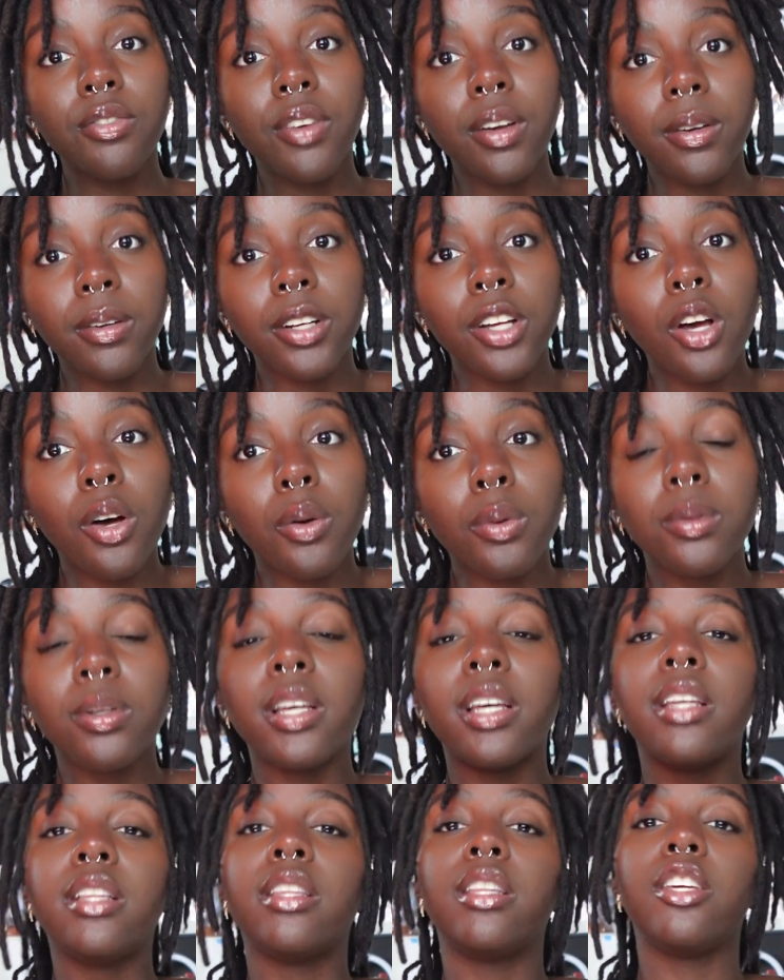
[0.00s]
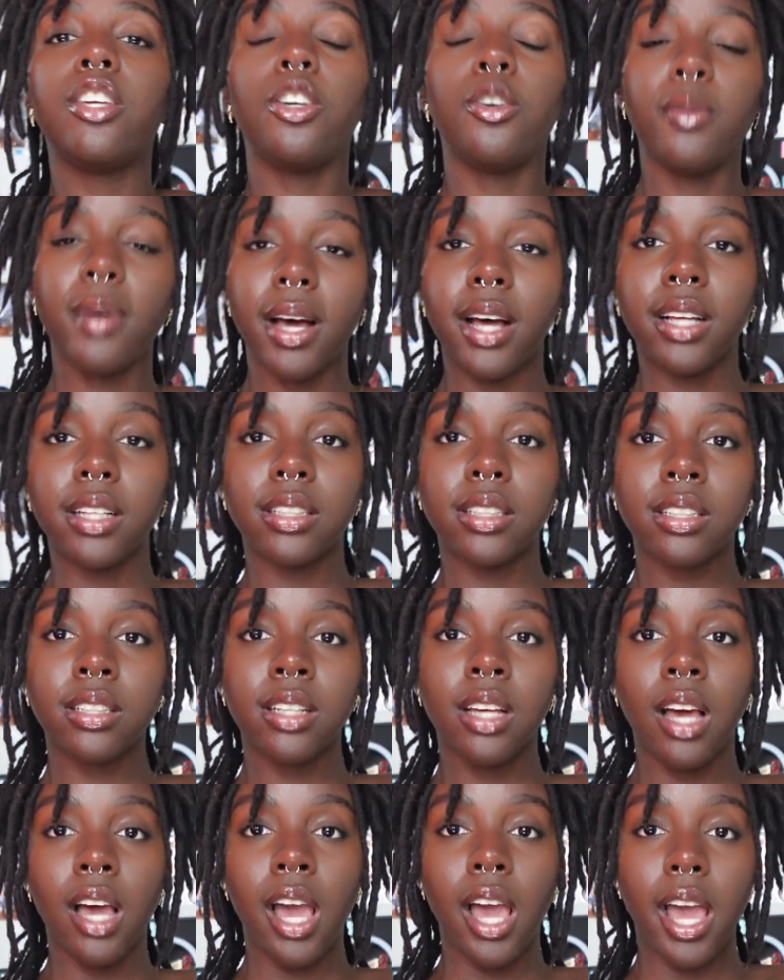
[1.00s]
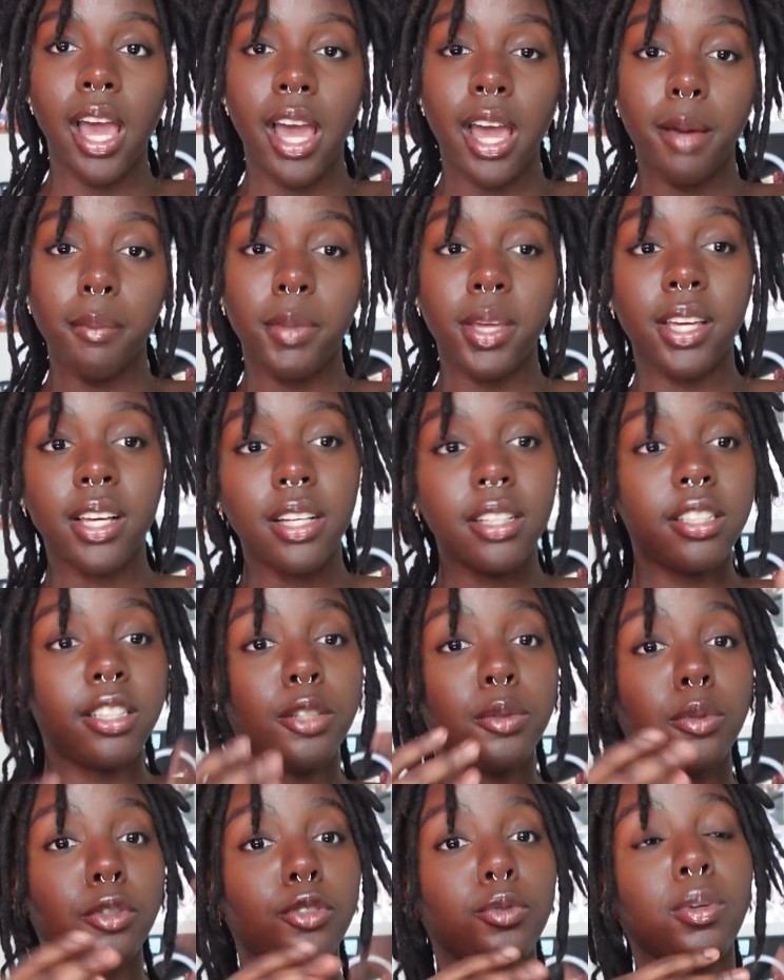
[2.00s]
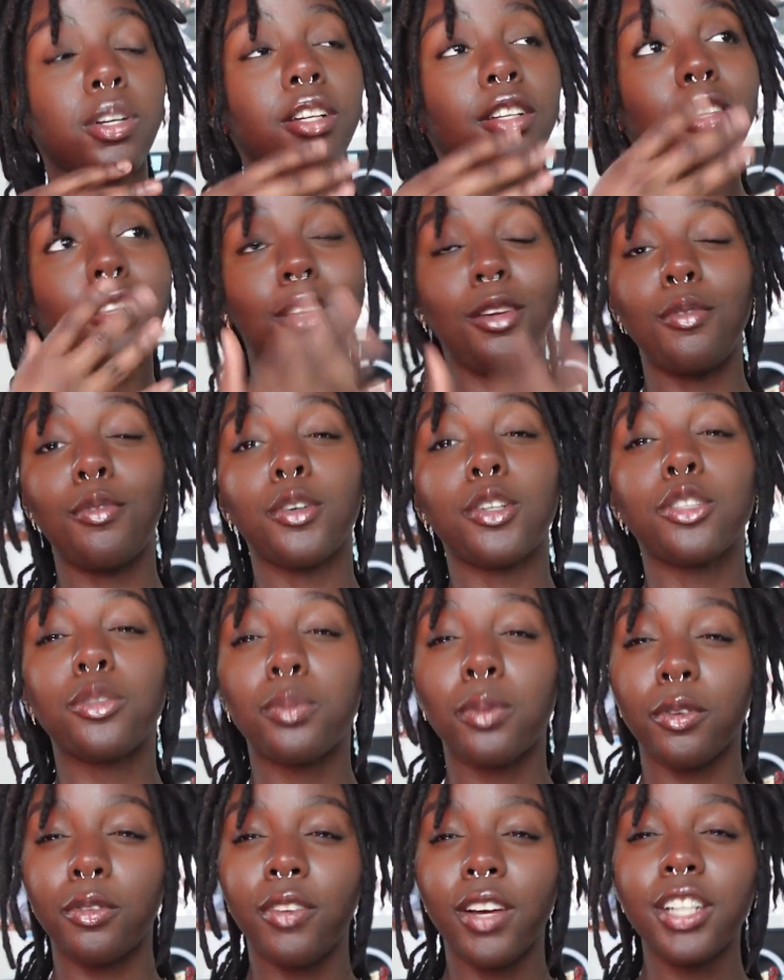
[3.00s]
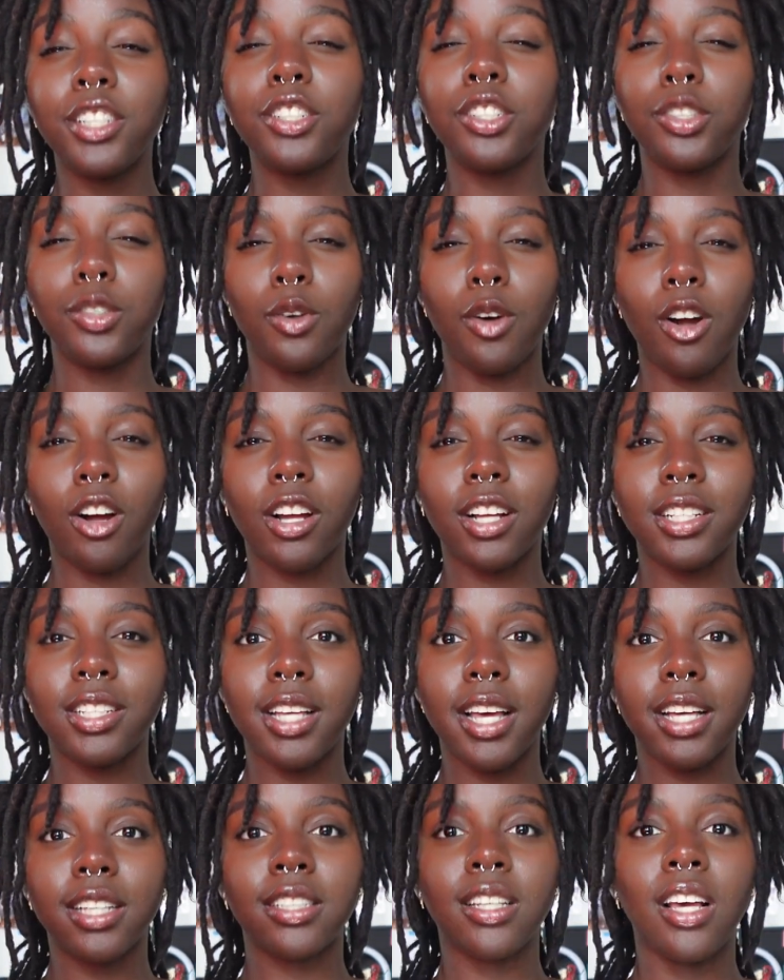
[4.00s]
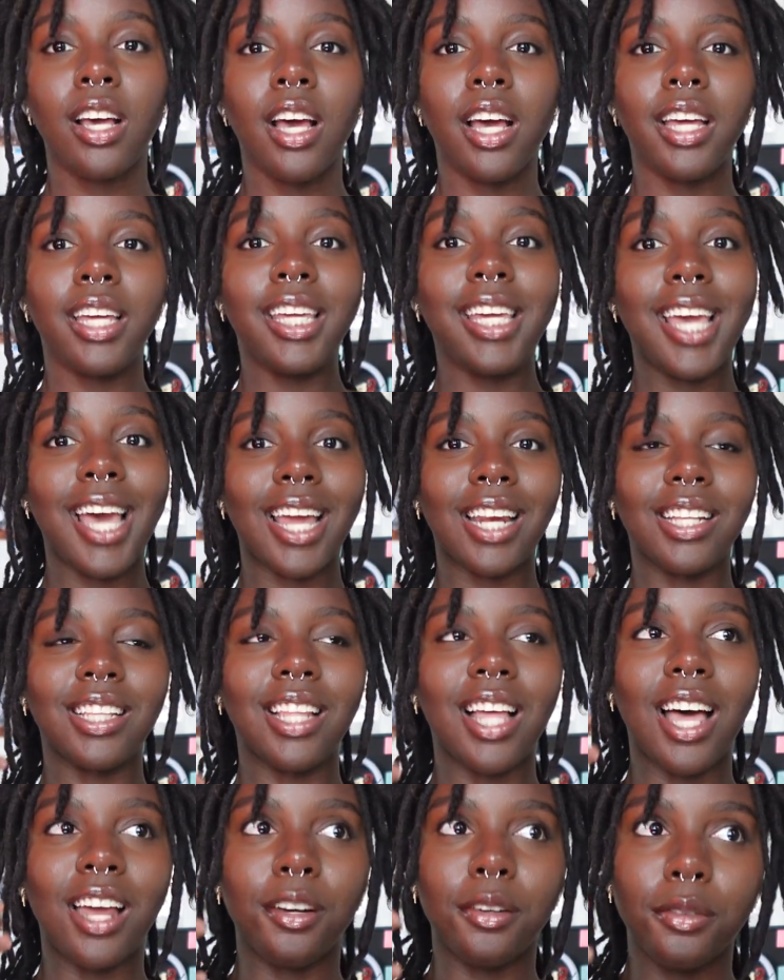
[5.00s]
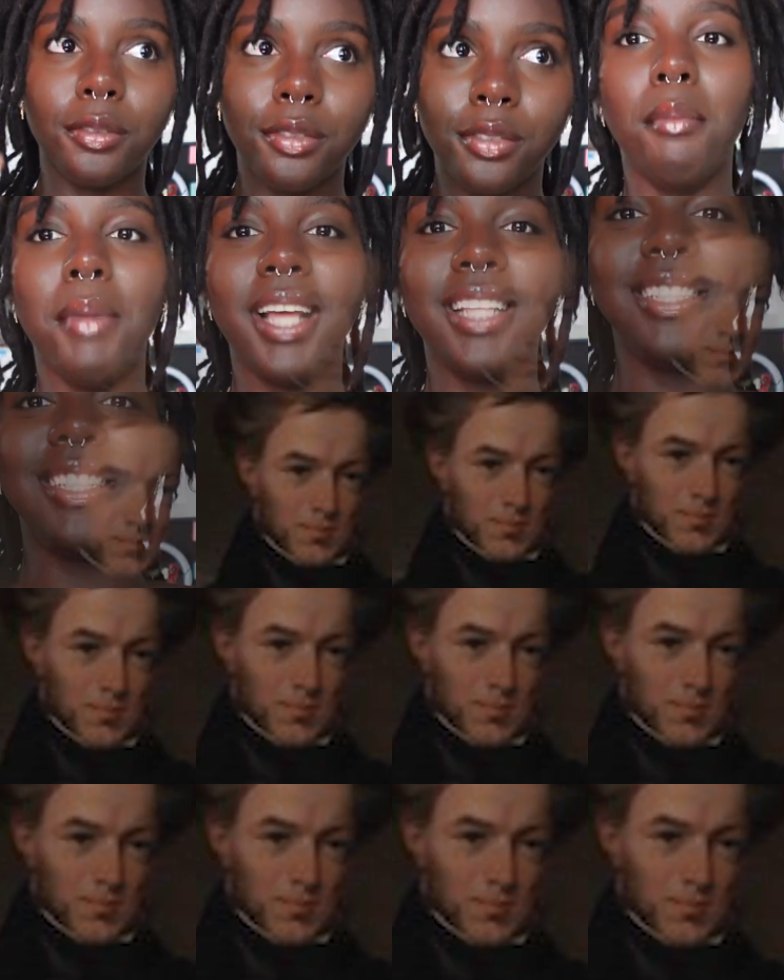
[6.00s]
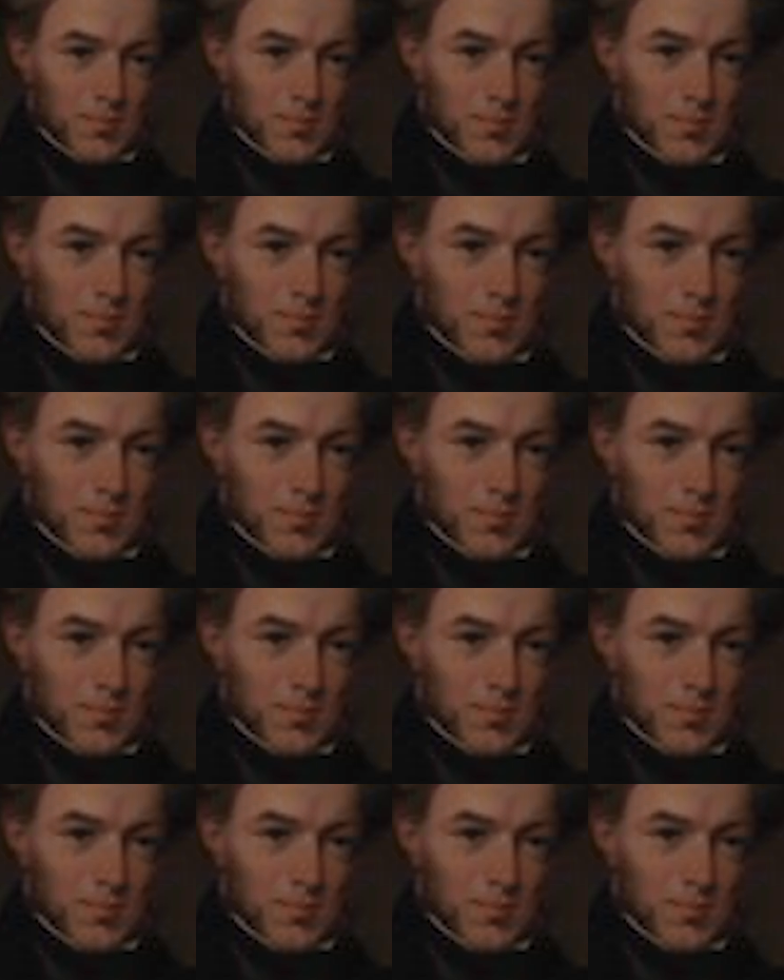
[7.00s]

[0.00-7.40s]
very own in the US. And because he was one of the first professional architects, he had a lot of mentees.